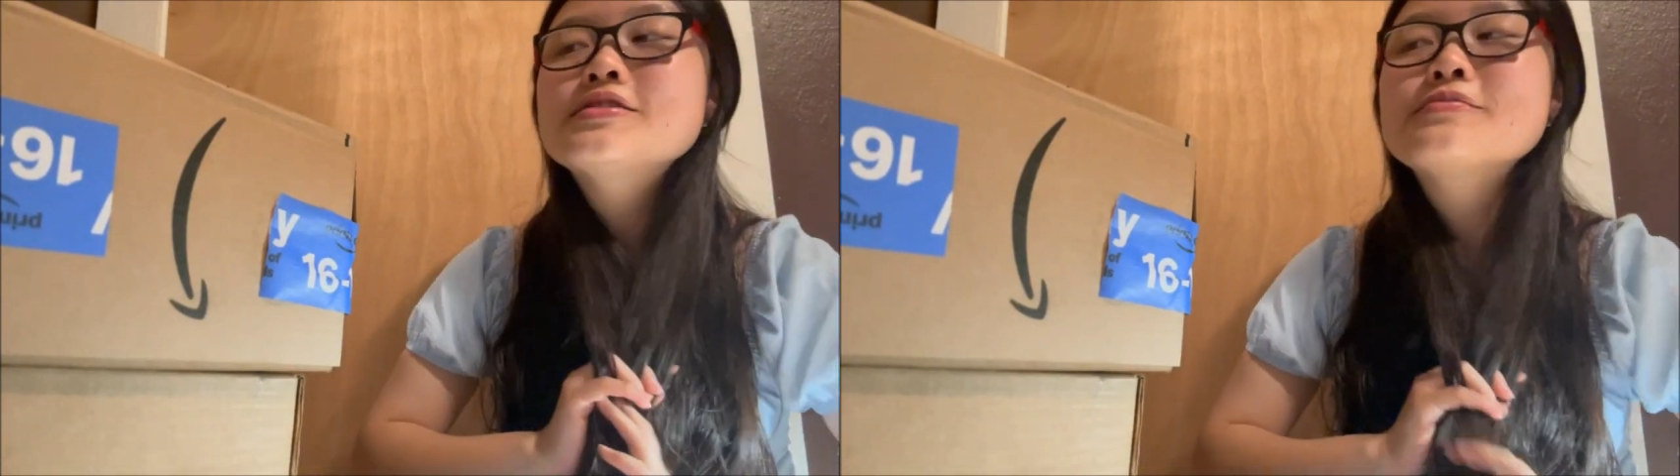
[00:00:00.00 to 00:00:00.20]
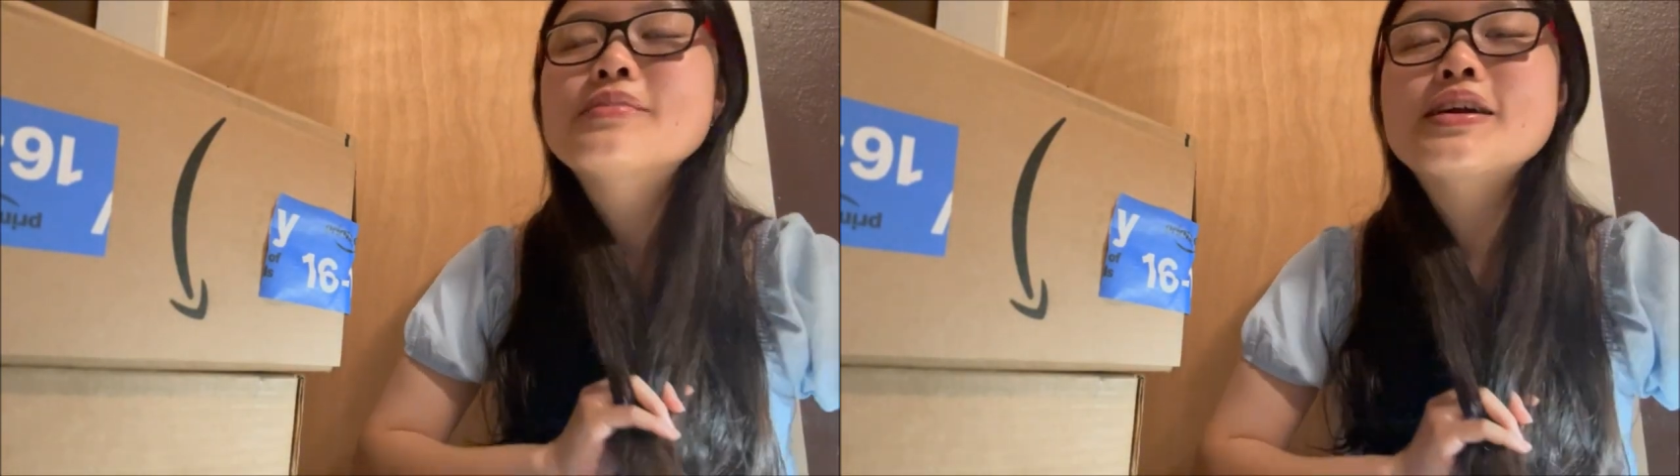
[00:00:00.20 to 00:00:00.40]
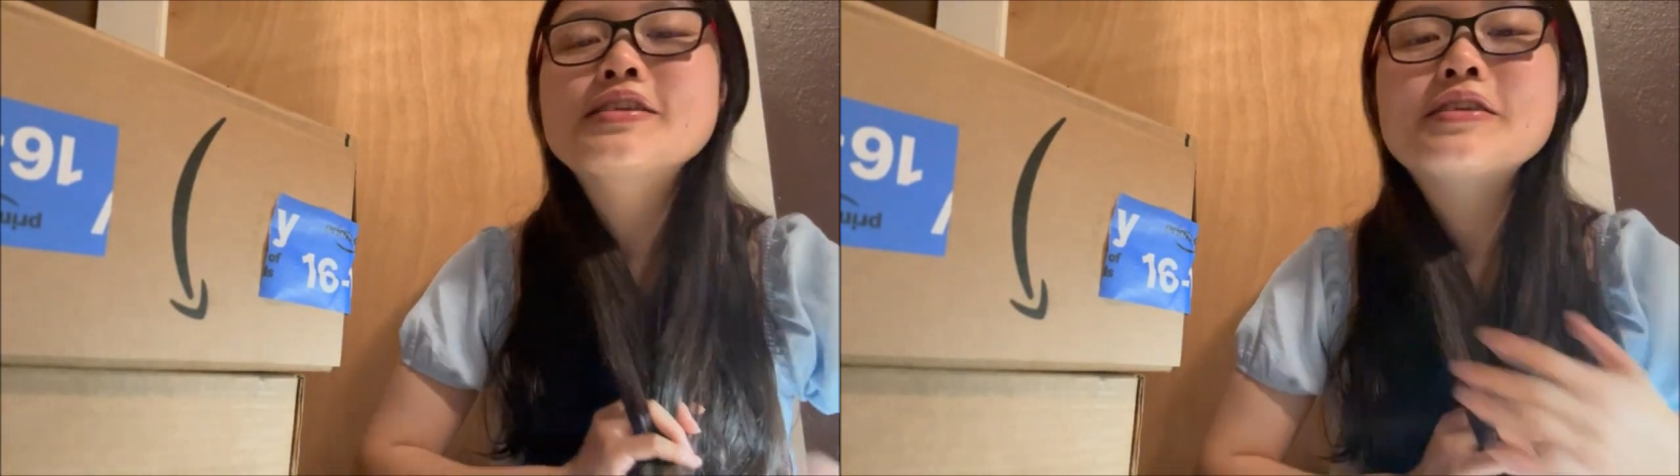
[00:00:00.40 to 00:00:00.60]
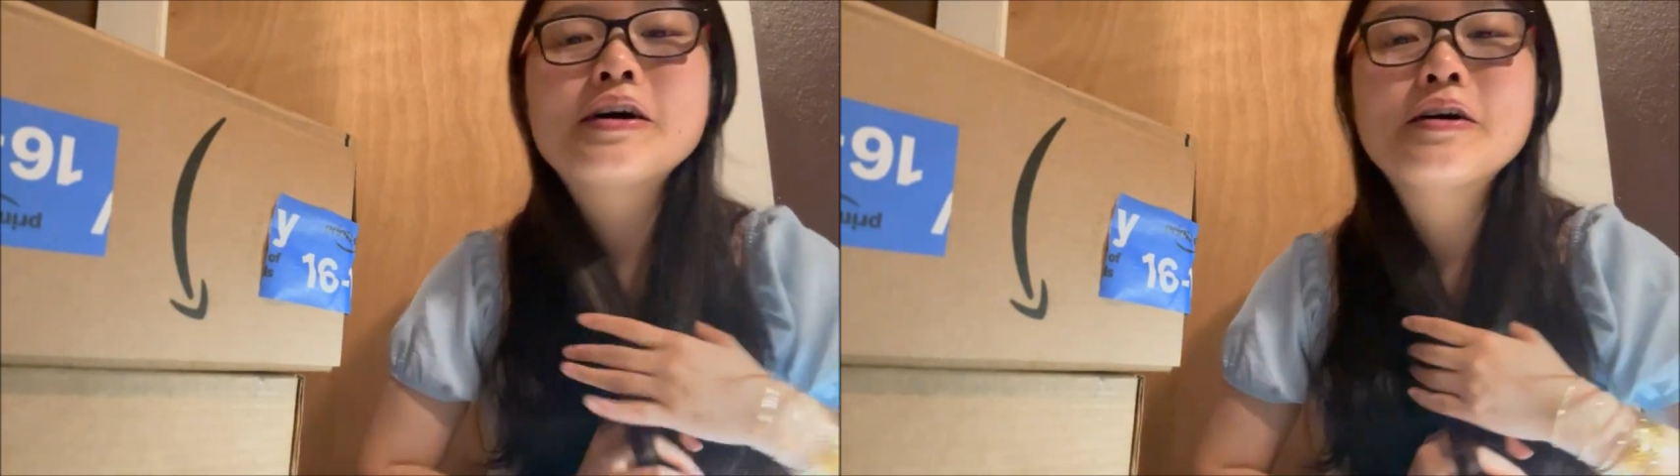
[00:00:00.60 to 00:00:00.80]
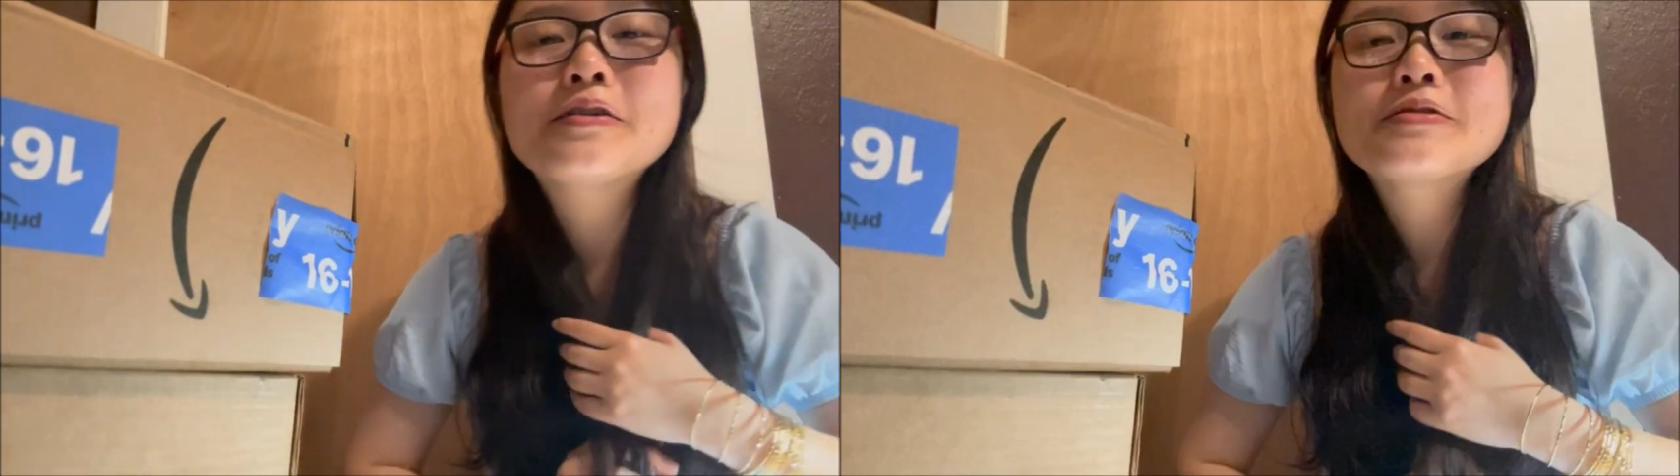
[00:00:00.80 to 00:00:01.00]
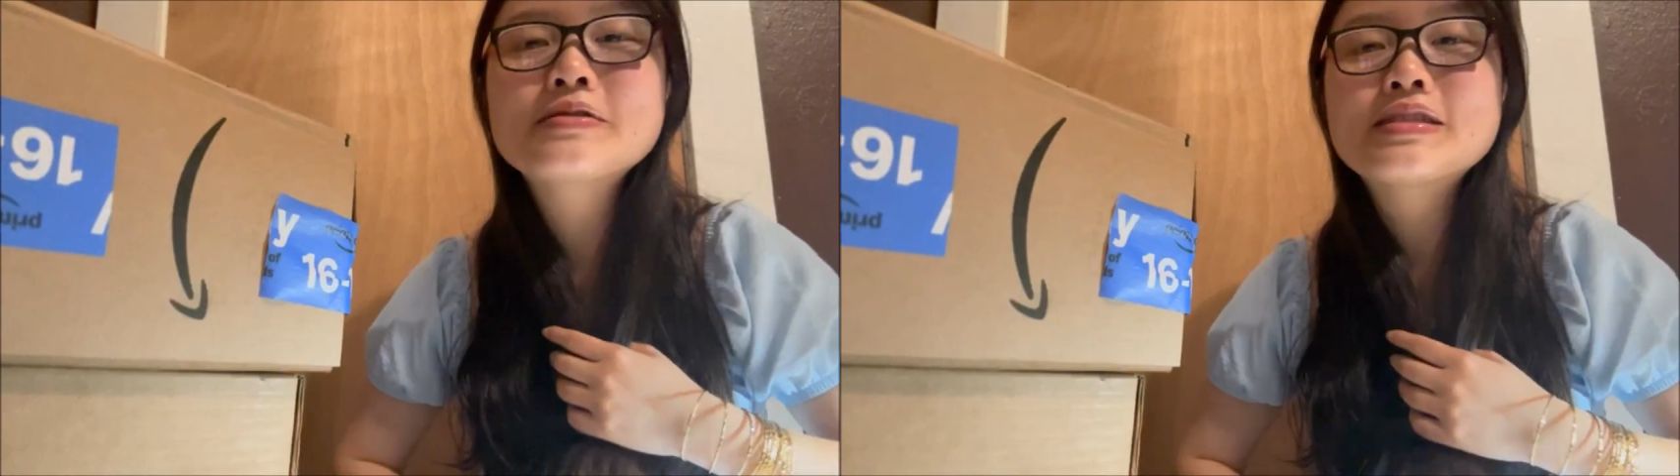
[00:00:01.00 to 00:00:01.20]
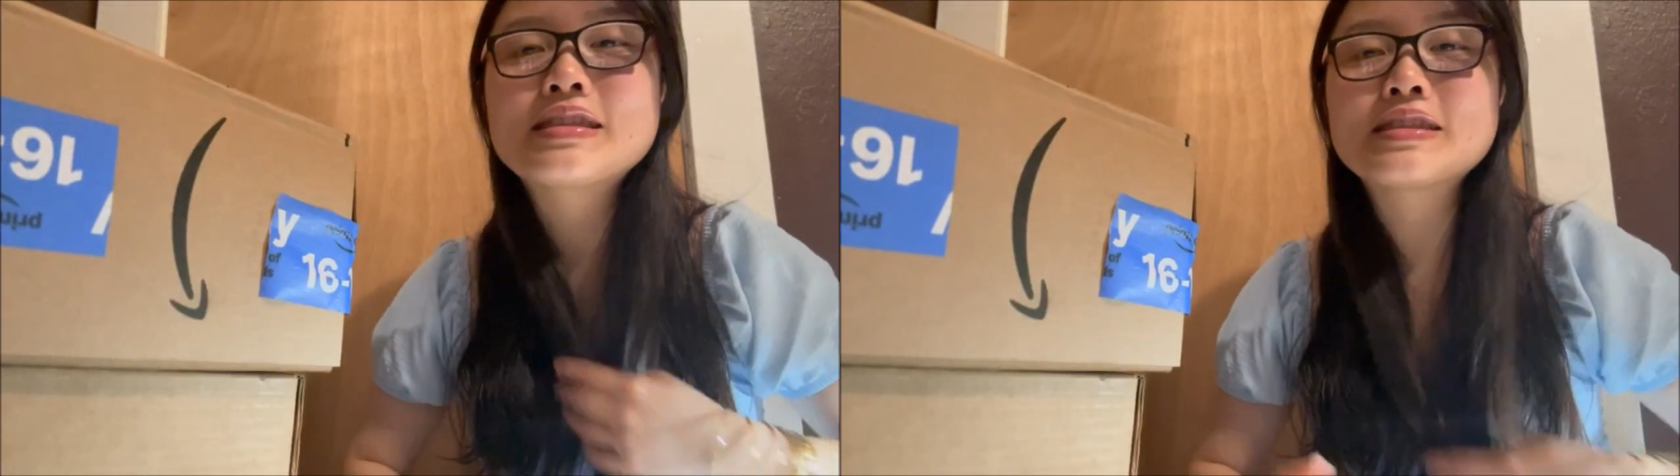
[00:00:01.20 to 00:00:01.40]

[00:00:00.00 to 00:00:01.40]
you may know,